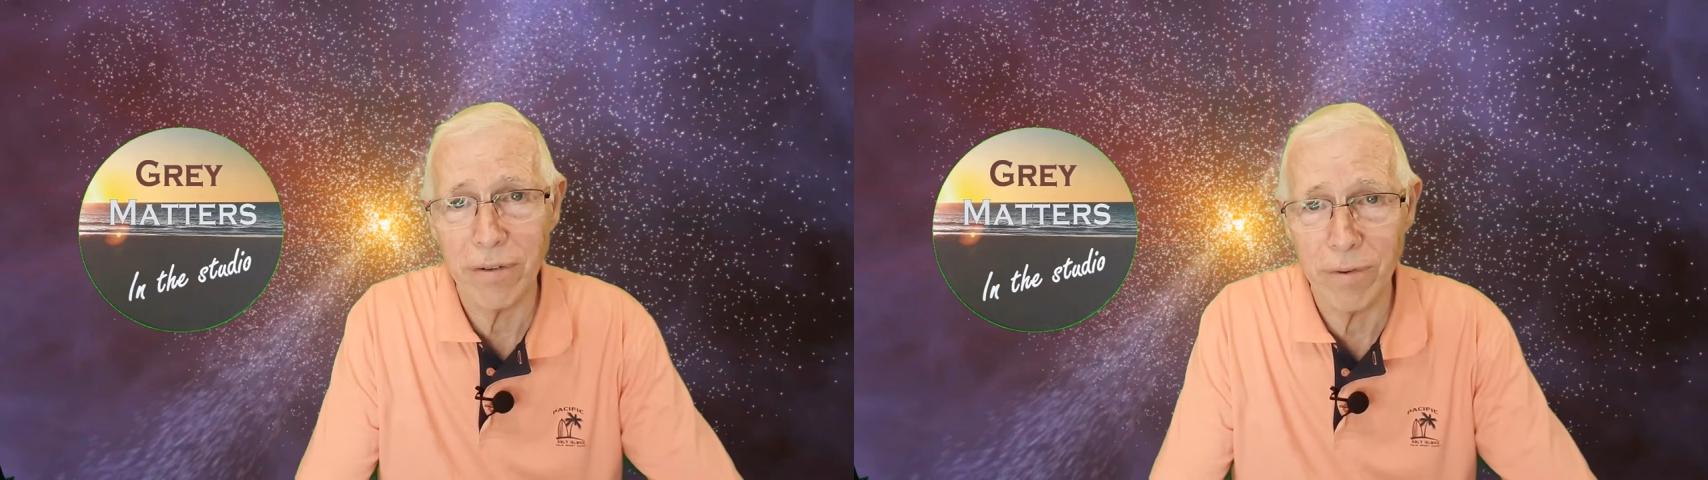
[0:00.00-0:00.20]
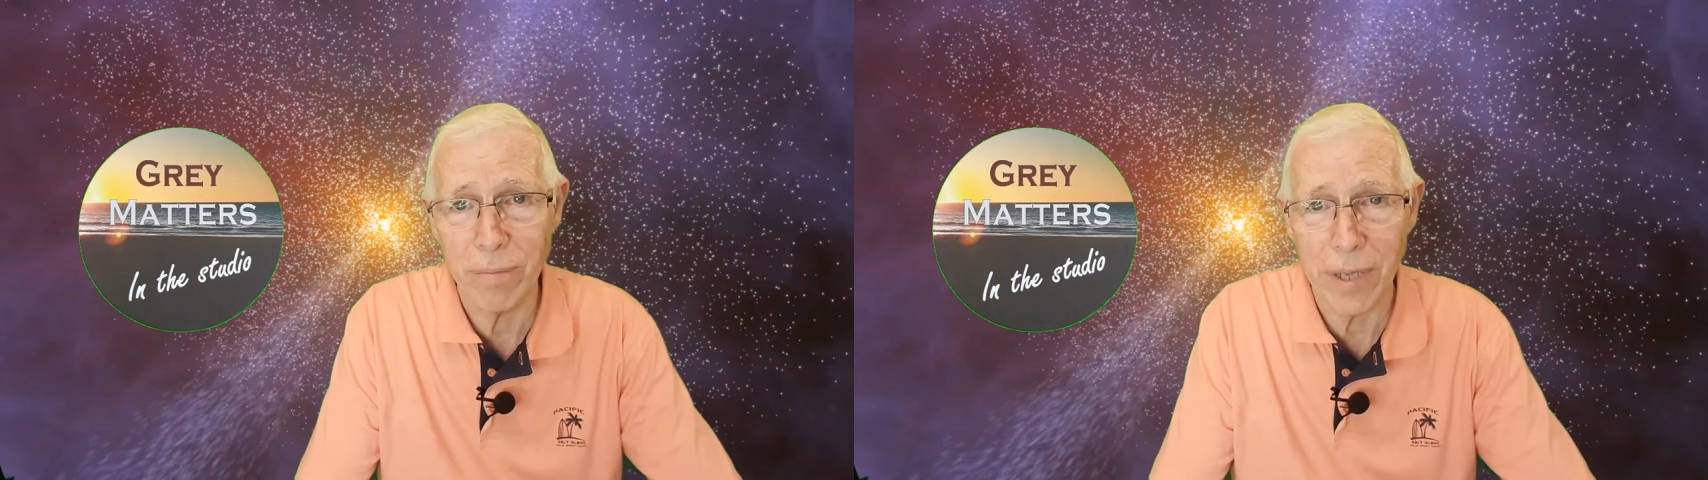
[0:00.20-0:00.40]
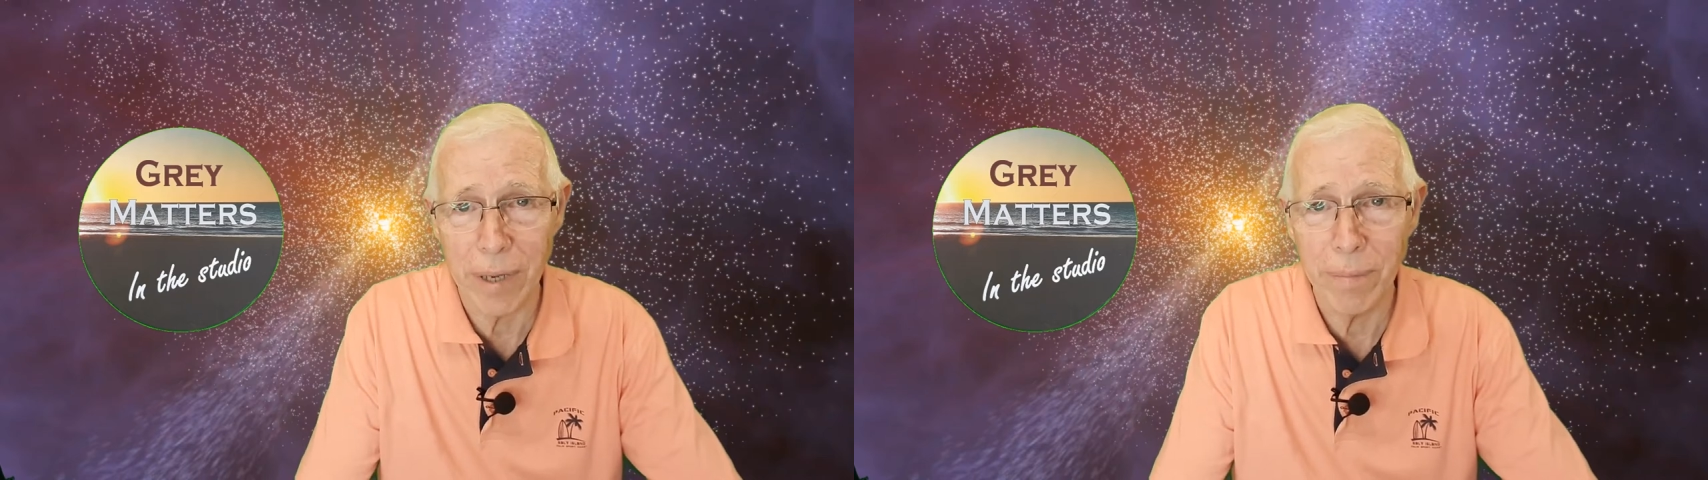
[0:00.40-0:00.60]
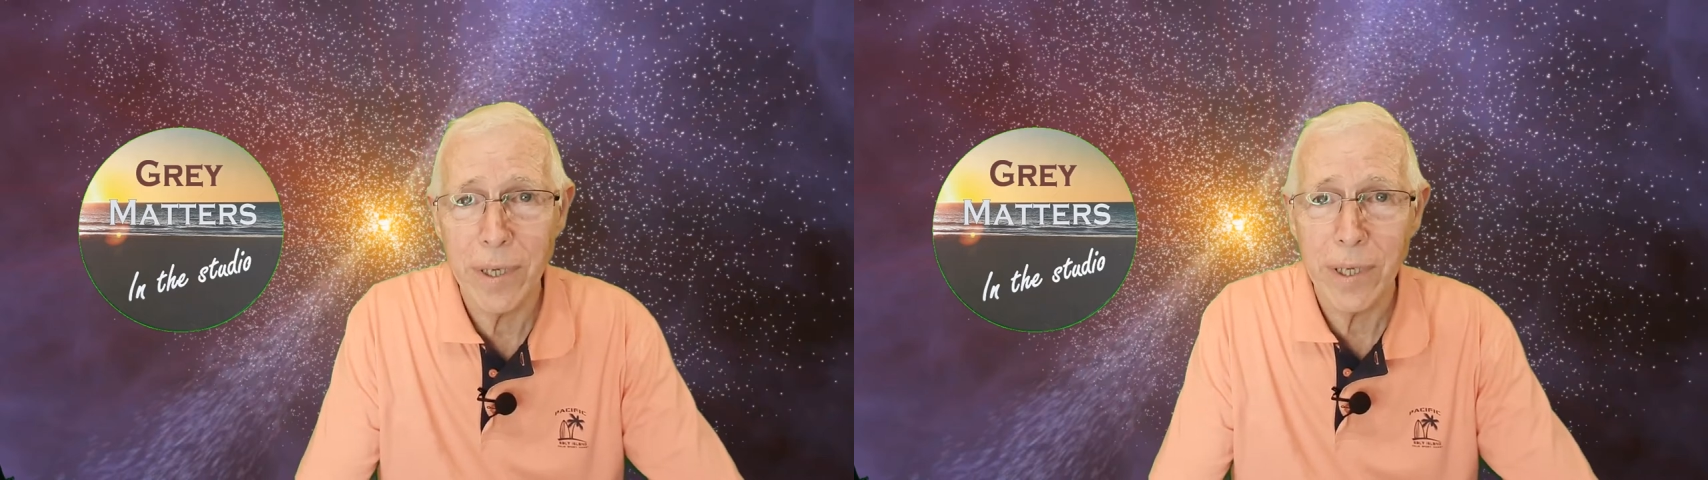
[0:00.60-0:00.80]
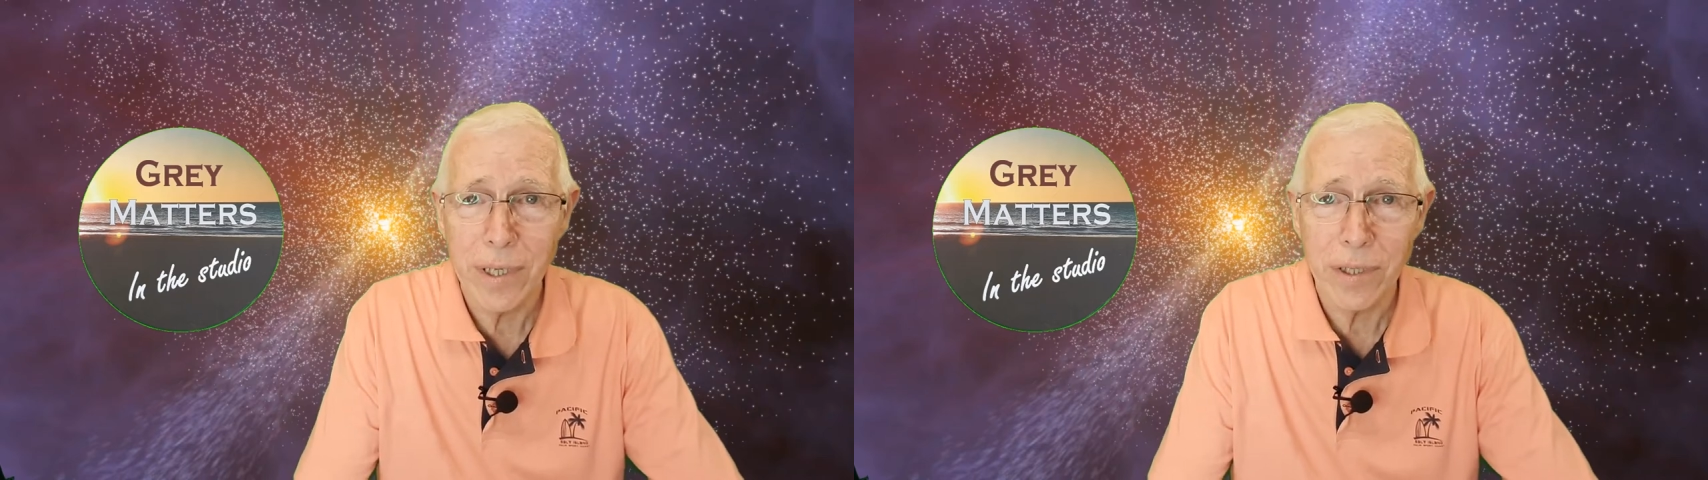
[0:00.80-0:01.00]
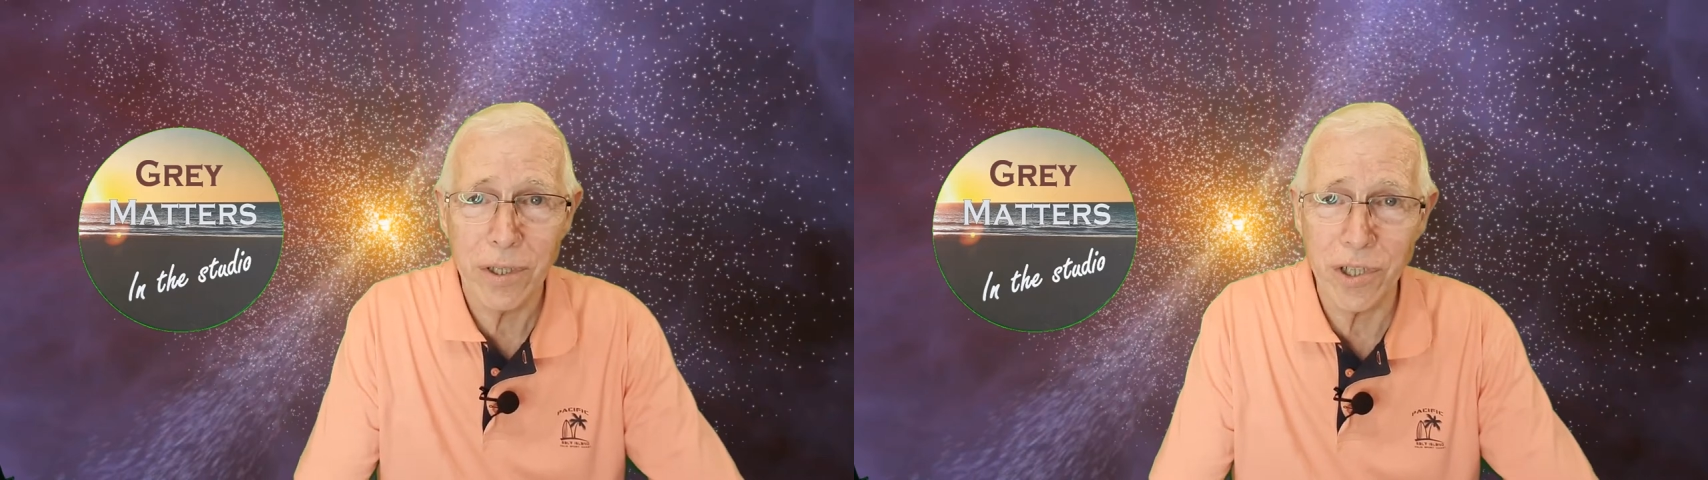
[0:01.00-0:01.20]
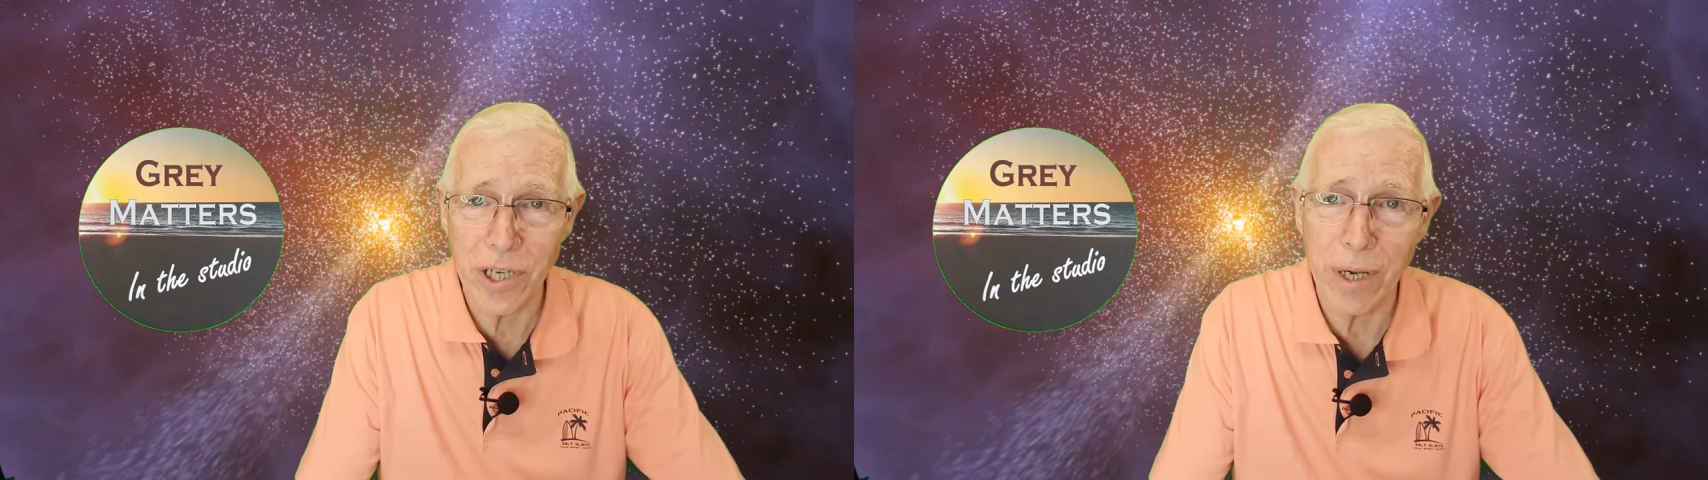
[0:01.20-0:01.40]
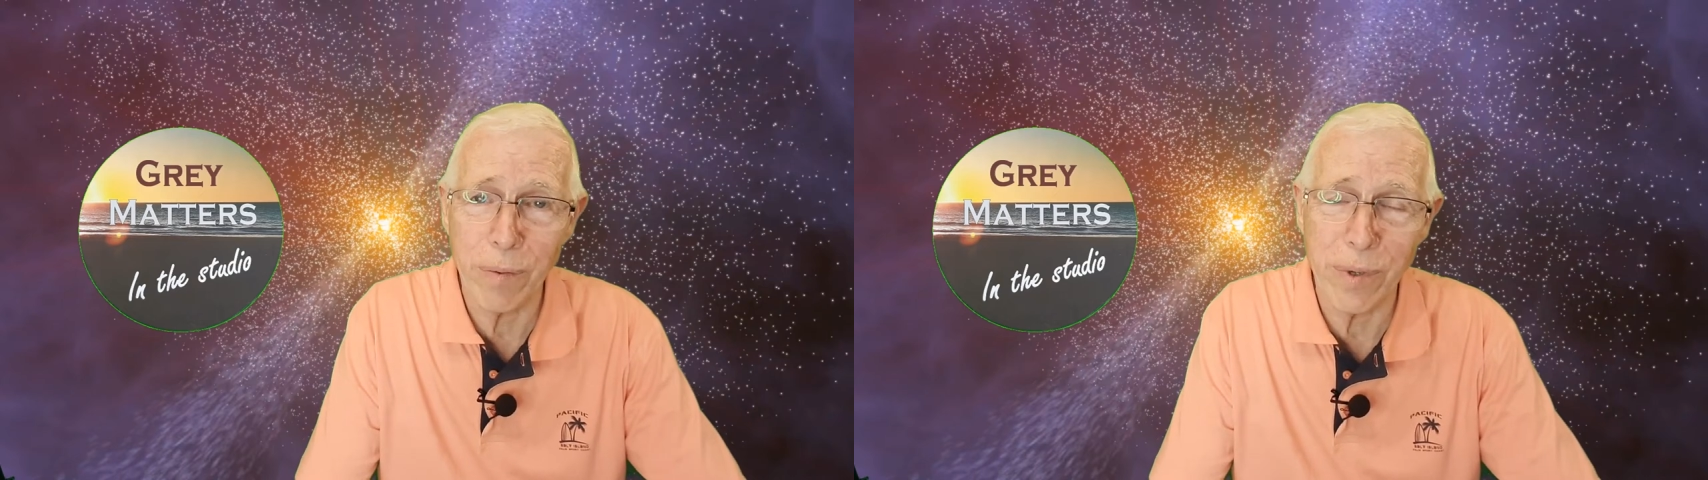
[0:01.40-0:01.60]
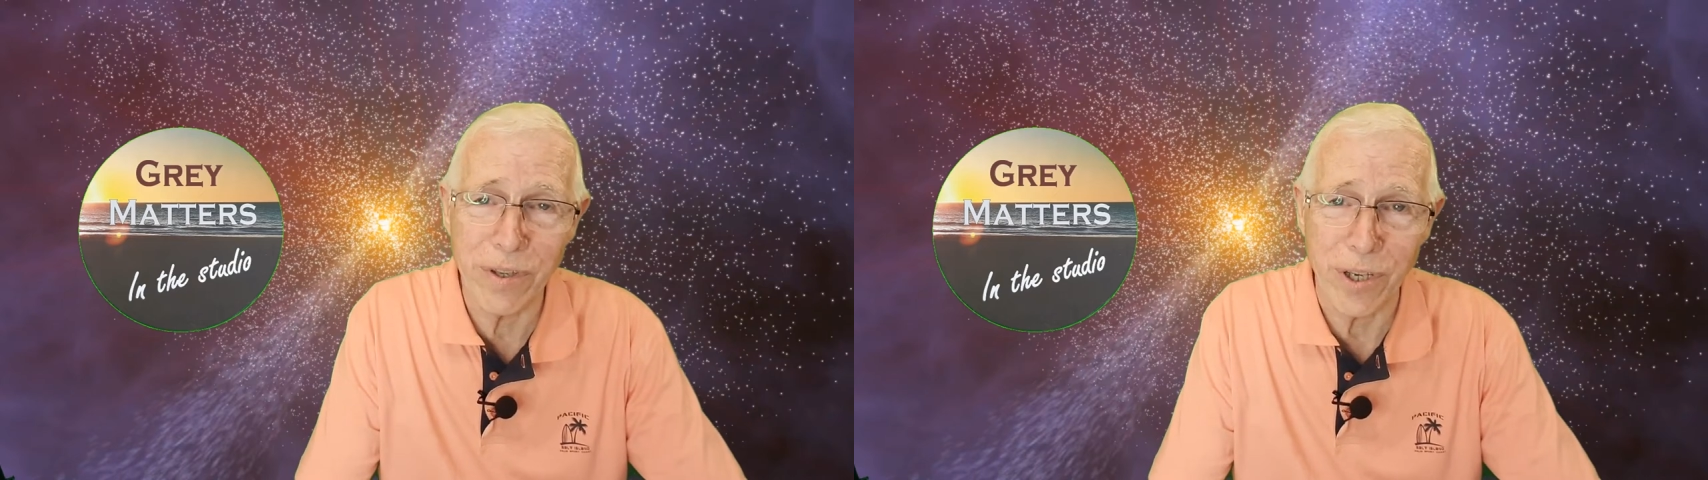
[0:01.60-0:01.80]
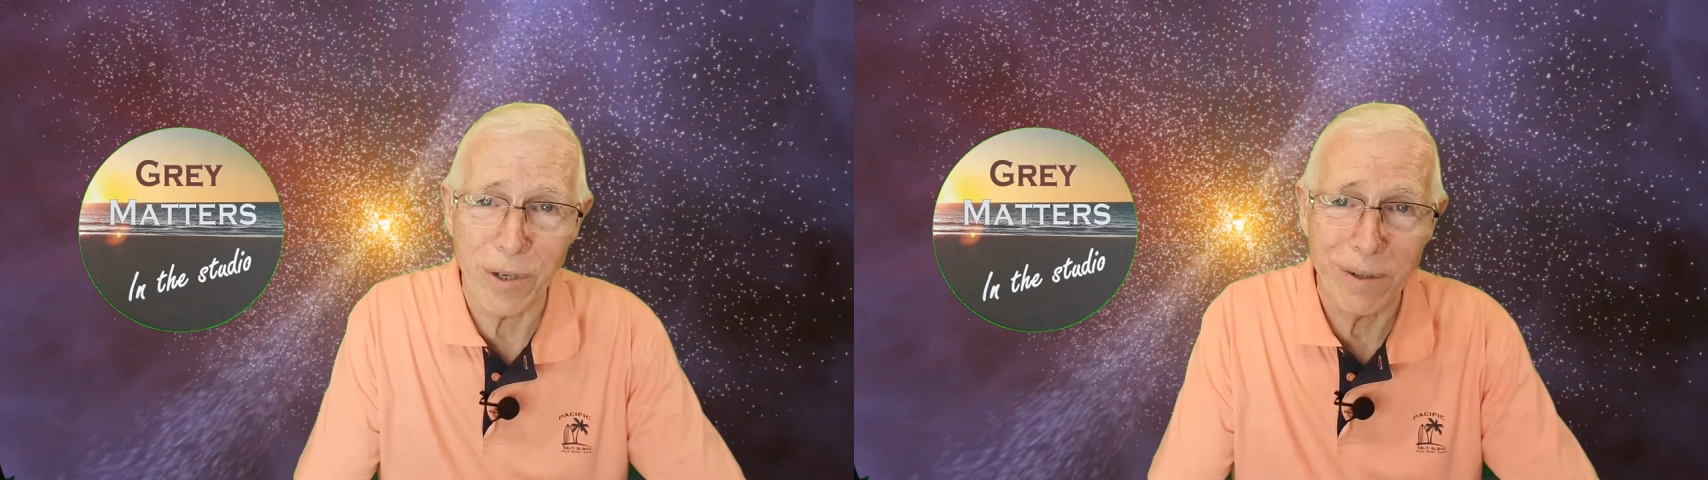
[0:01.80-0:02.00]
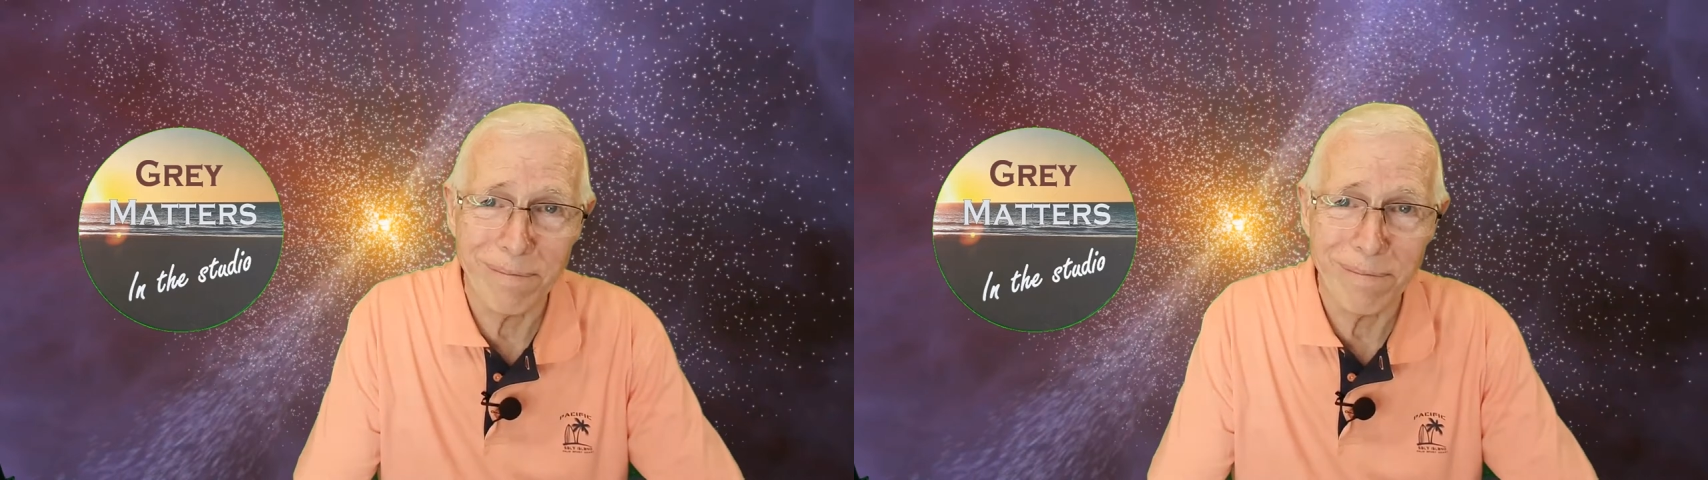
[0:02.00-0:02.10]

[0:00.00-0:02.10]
from them to share with you.